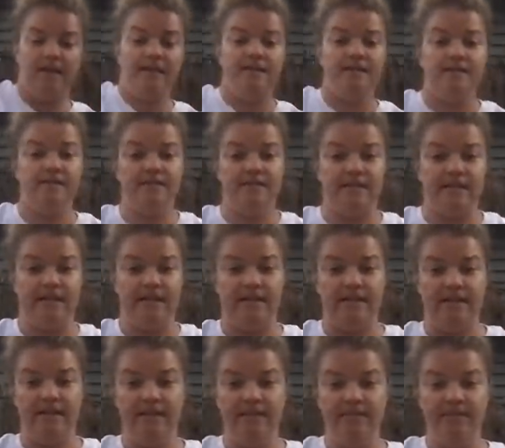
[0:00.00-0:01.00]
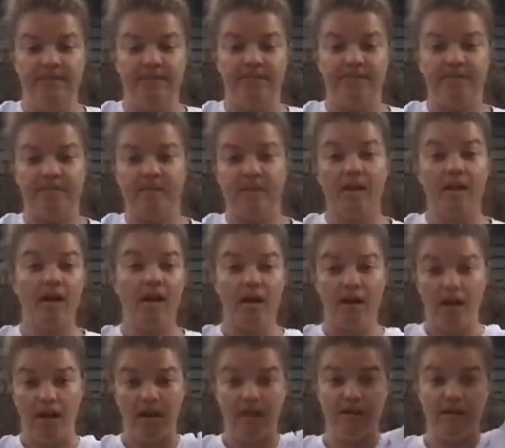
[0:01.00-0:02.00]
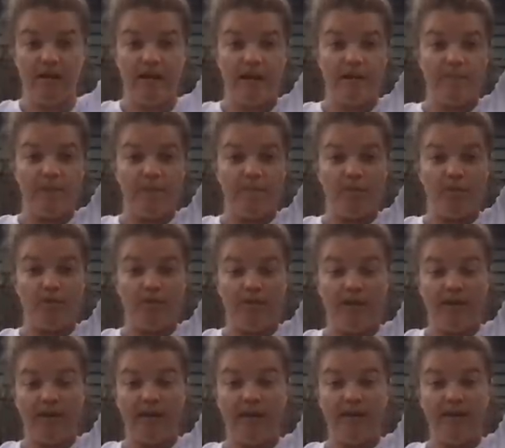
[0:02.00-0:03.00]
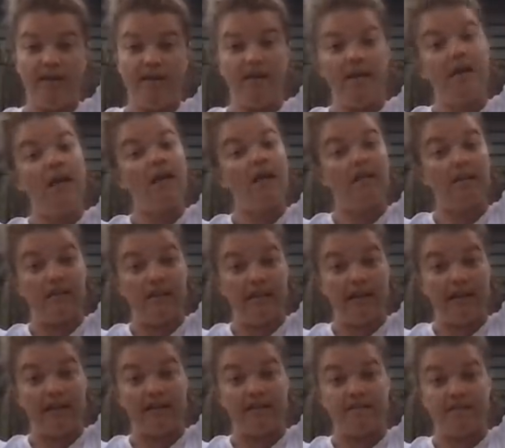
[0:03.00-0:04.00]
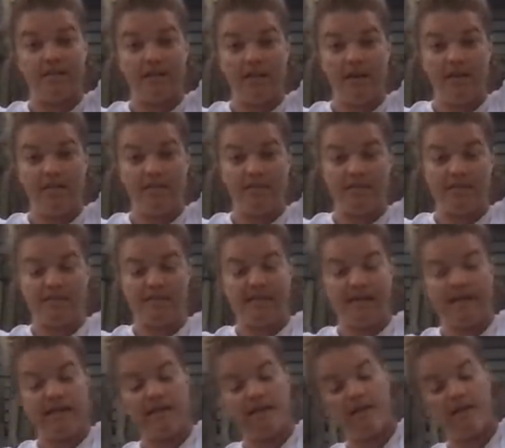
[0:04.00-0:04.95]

Standing up. Other arm up over your head, leaning to the opposite side.